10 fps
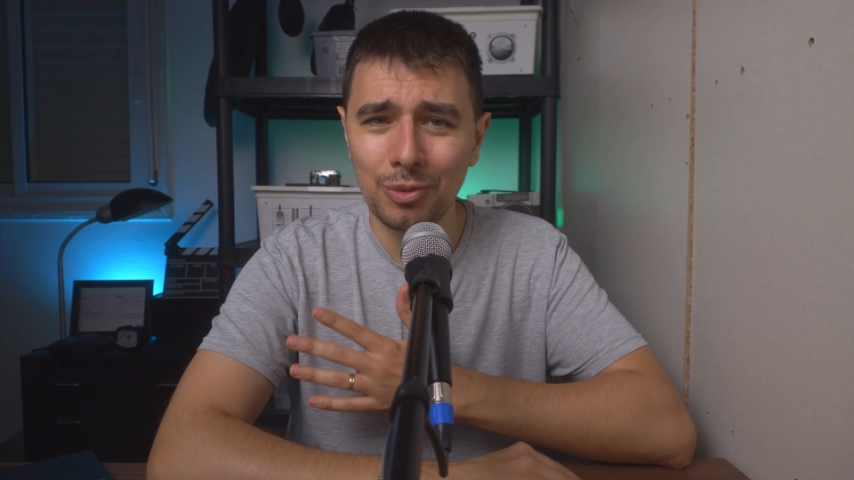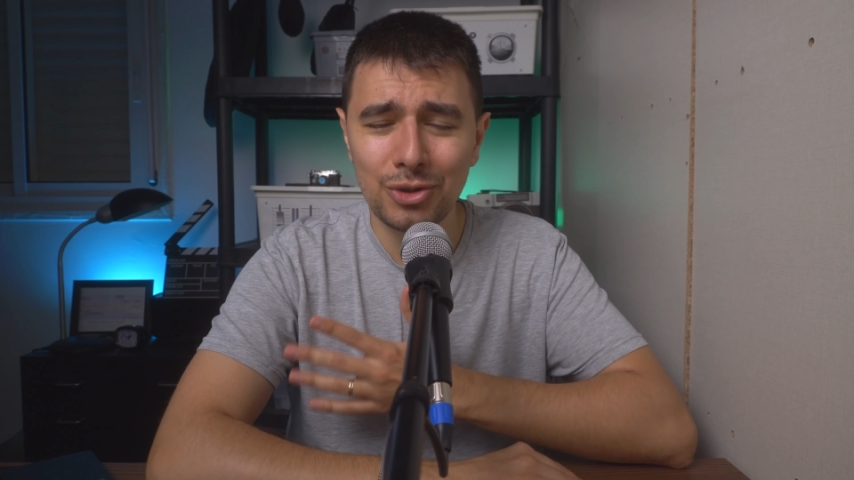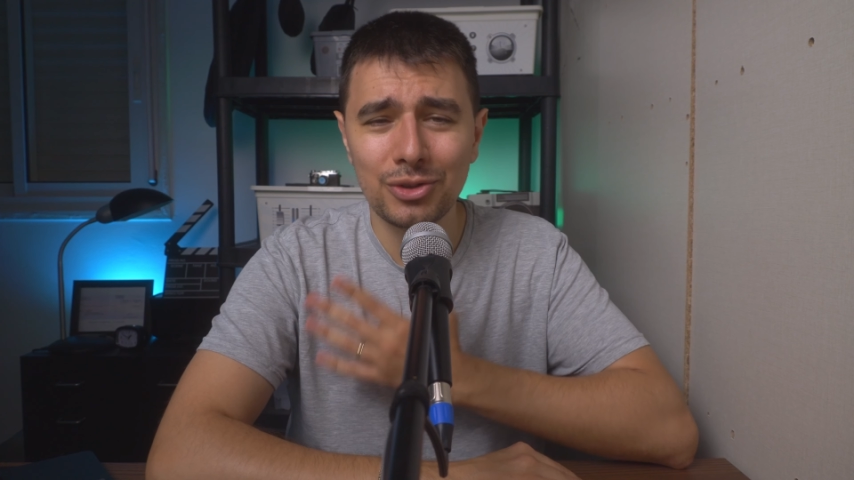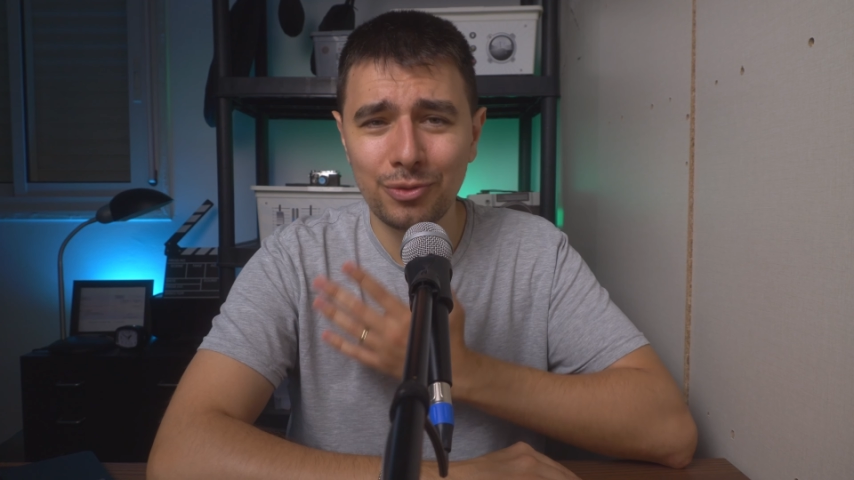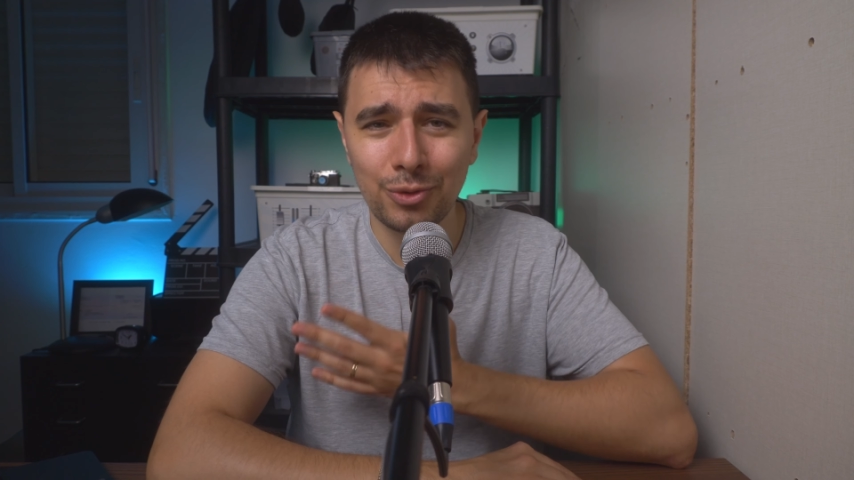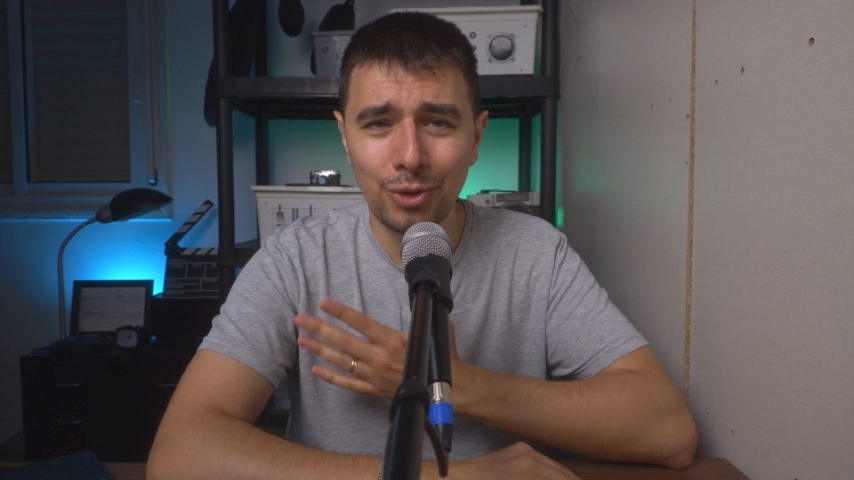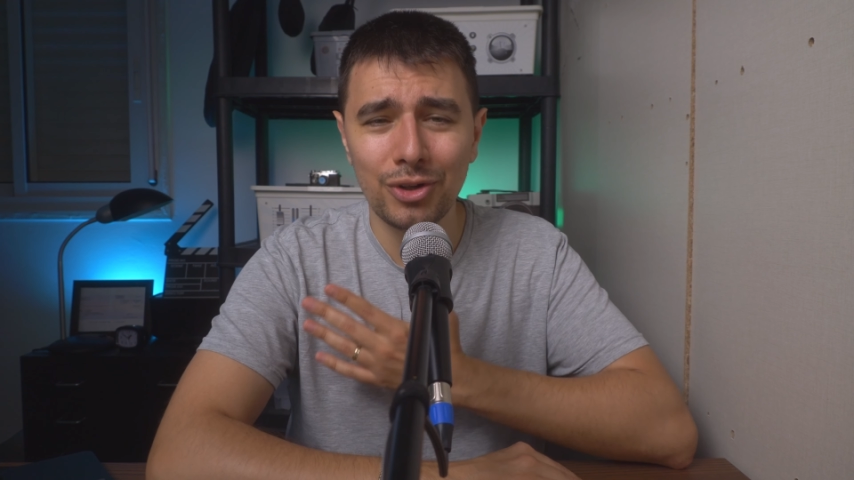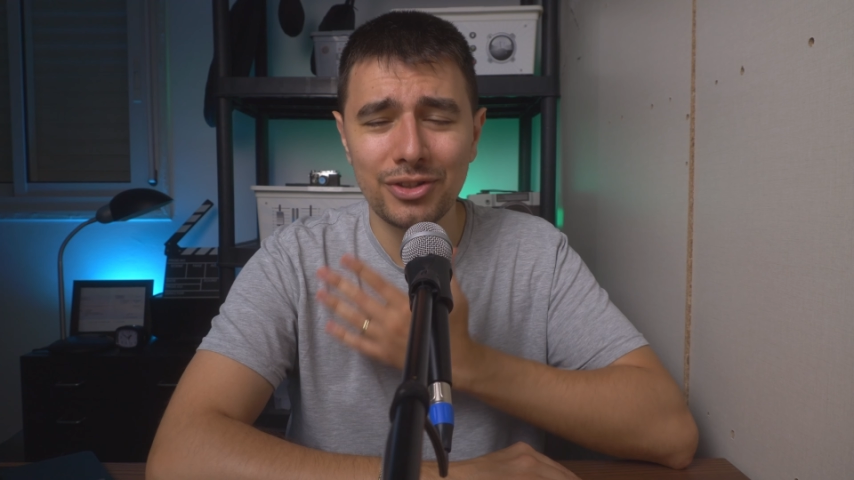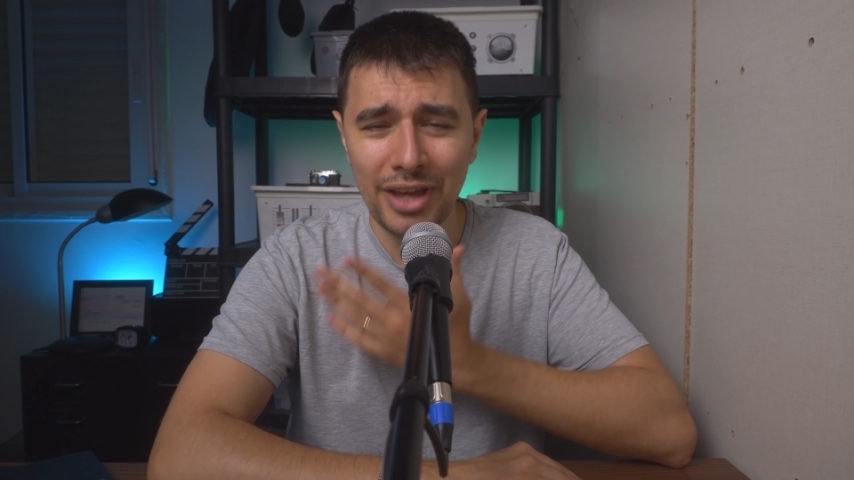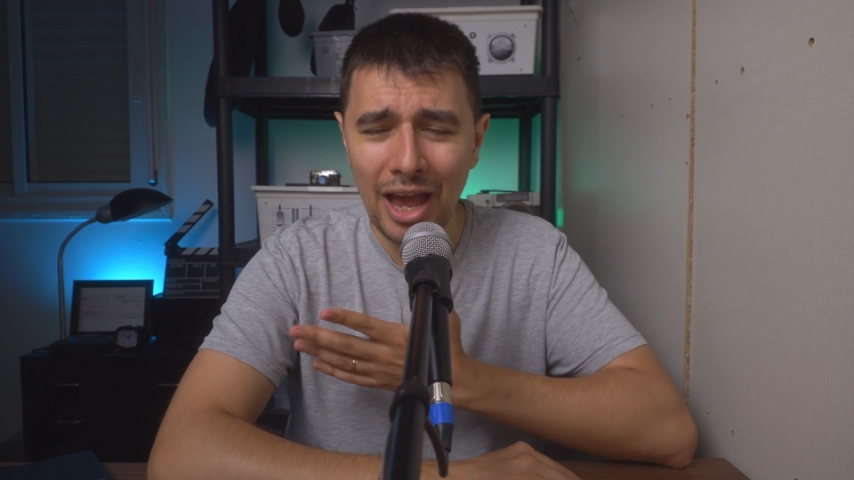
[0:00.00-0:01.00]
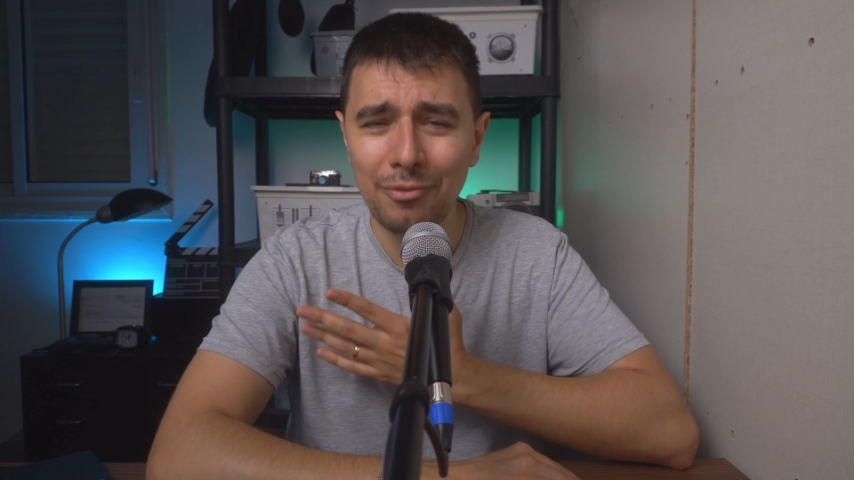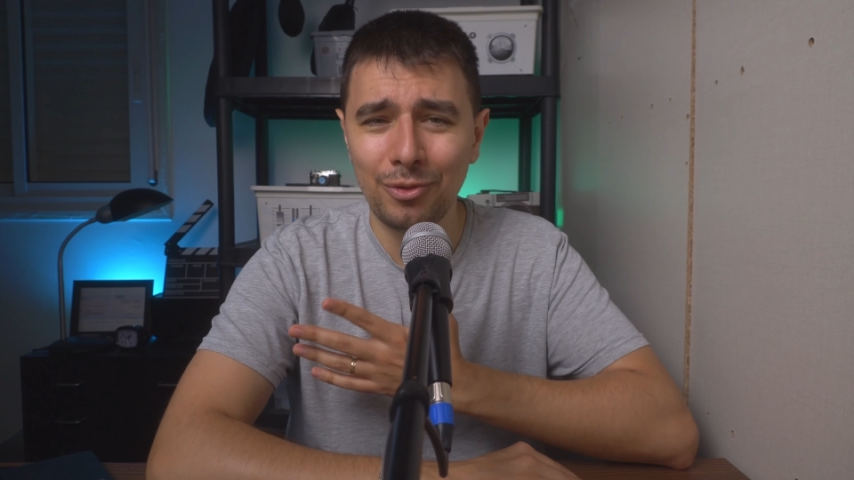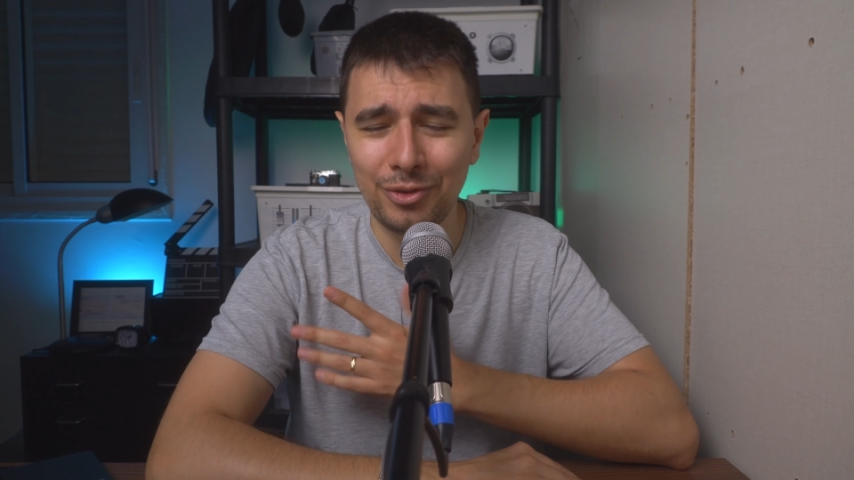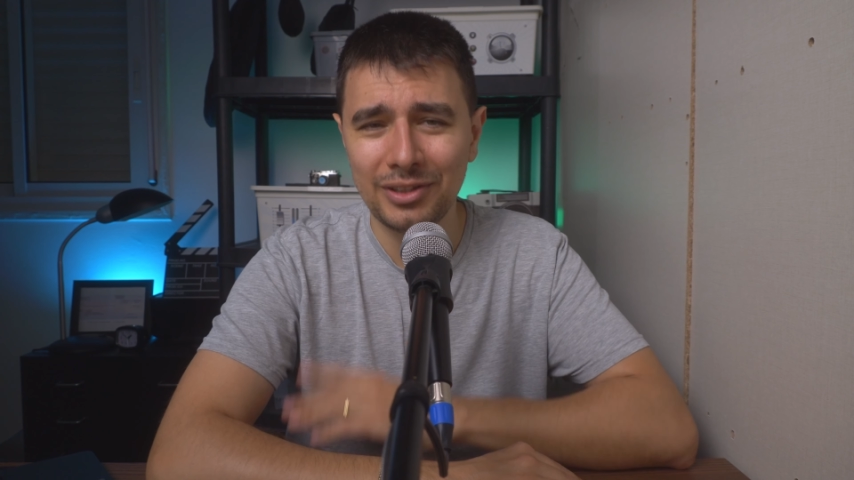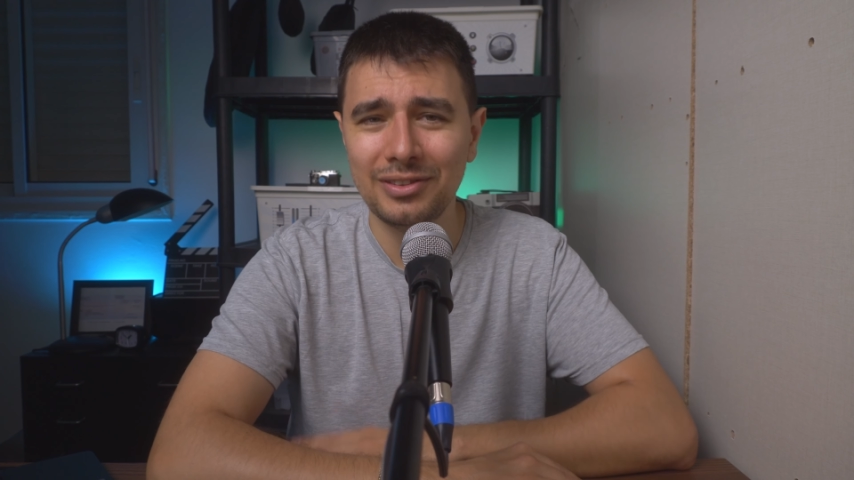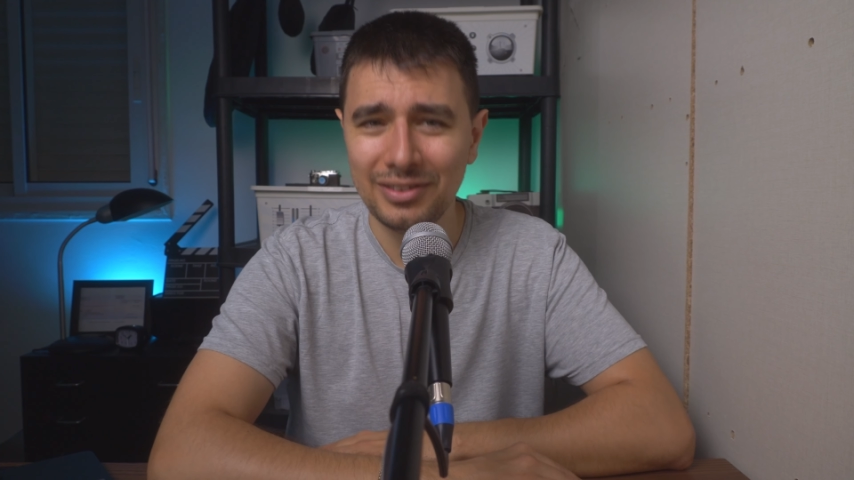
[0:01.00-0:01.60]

which is of course half of it,